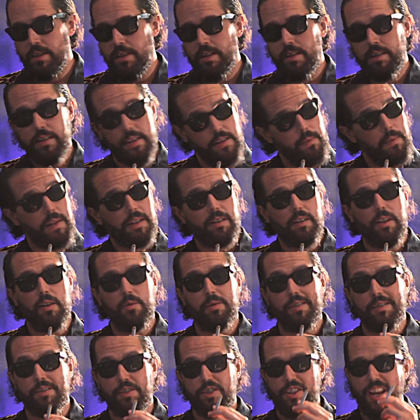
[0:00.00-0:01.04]
he's about to go
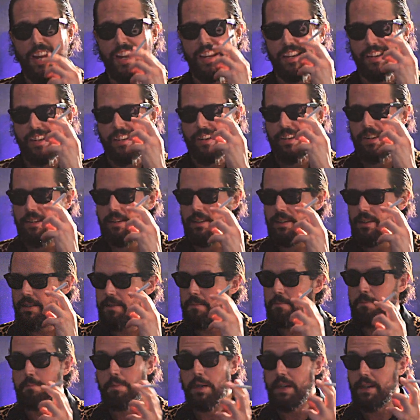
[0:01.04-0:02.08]
insane.
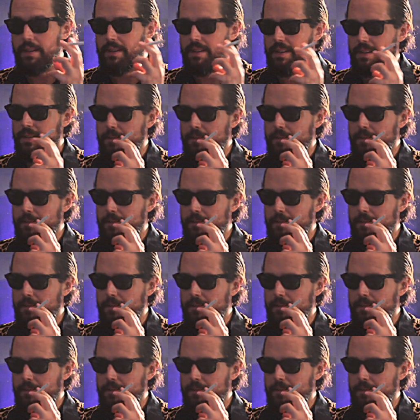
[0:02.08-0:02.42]
But